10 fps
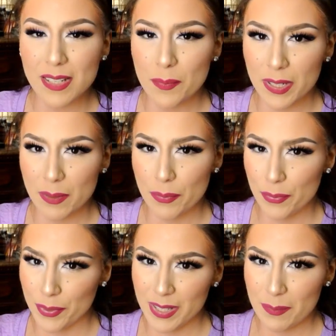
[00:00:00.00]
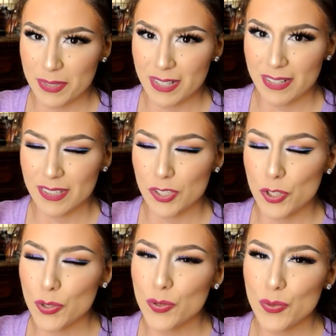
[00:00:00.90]
I picked up 3 lipsticks,
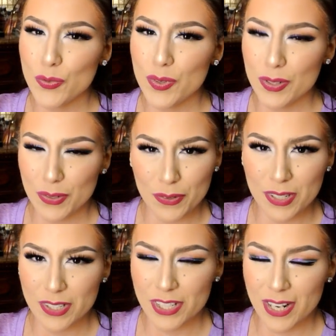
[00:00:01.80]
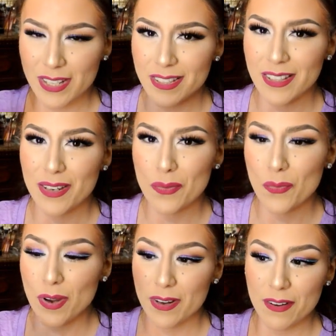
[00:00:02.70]
2 nudie shades, and then
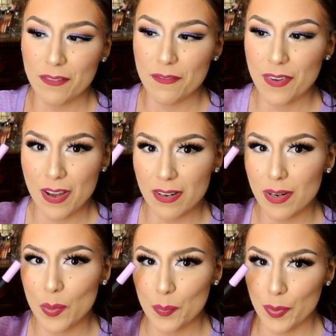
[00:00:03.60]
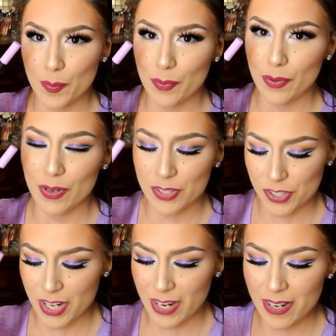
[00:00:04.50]
1 fun purple
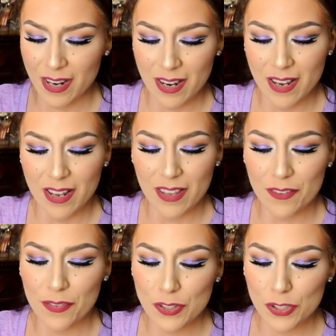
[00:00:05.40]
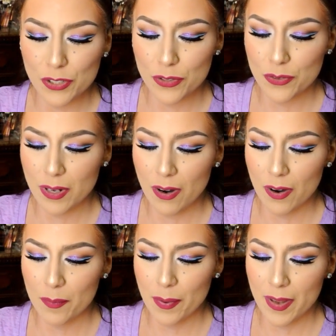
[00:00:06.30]
shade. The first 2
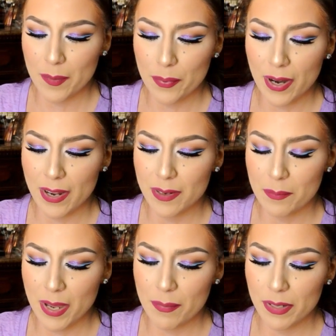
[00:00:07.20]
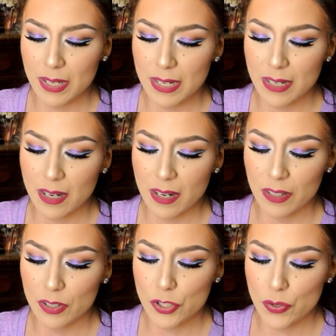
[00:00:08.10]
are by the brand Maybelline
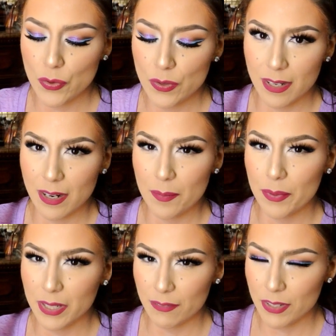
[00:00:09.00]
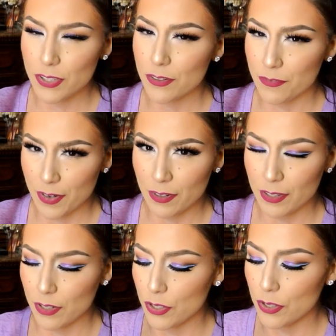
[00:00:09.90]
Color Joel, and I believe these are
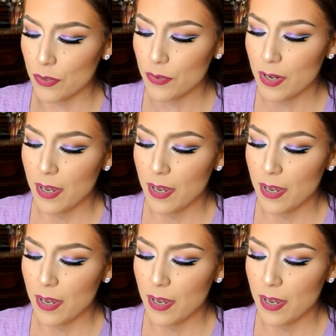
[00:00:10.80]
fairly new.